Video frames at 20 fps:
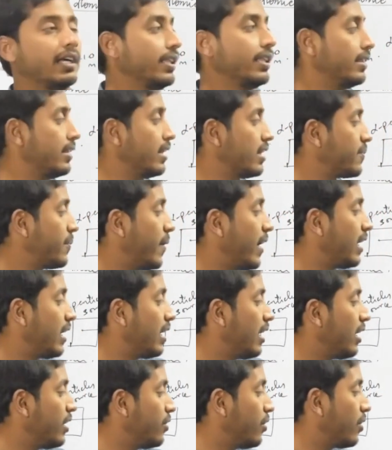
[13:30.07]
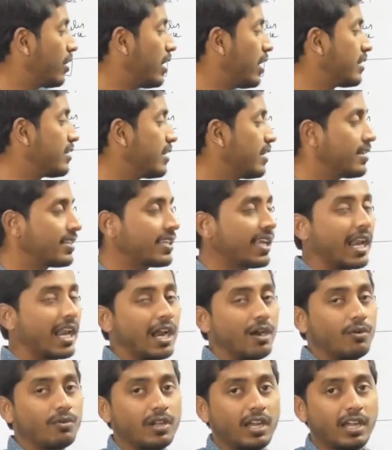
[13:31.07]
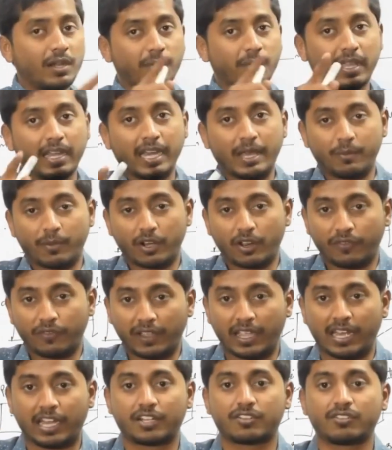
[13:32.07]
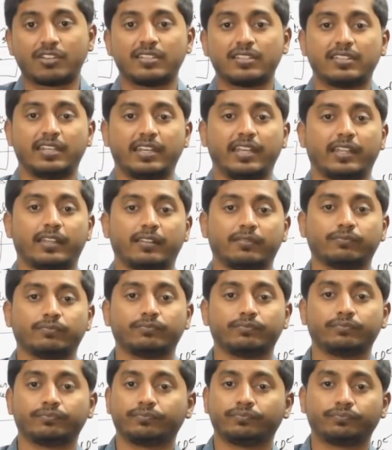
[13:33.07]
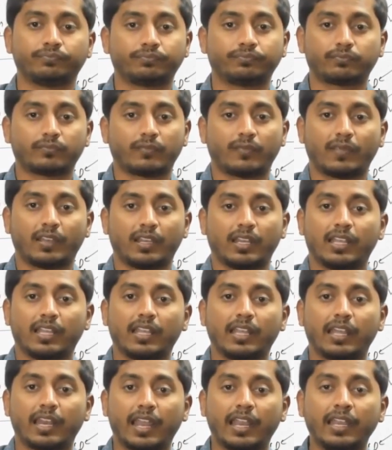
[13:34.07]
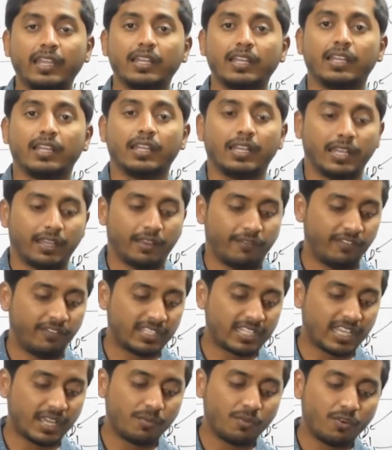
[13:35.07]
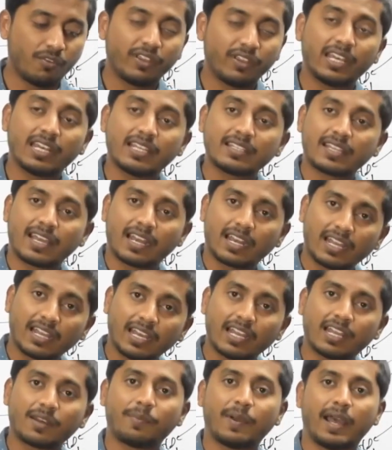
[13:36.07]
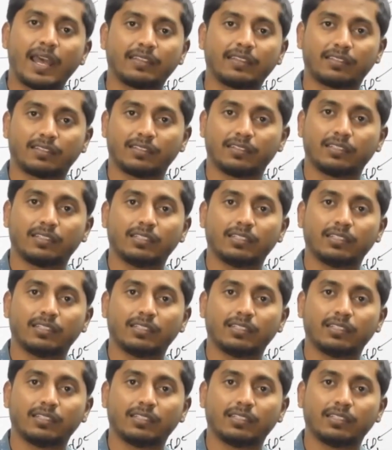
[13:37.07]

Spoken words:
this particular nucleus is surrounded by number of electrons in it, right, which are moving in a circular path.